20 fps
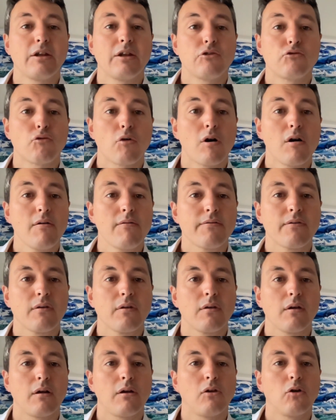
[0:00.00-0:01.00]
in draft,
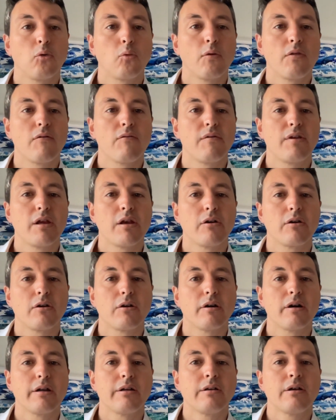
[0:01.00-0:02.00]
along with a video
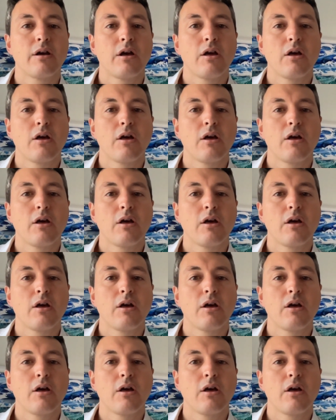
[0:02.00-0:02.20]
guide,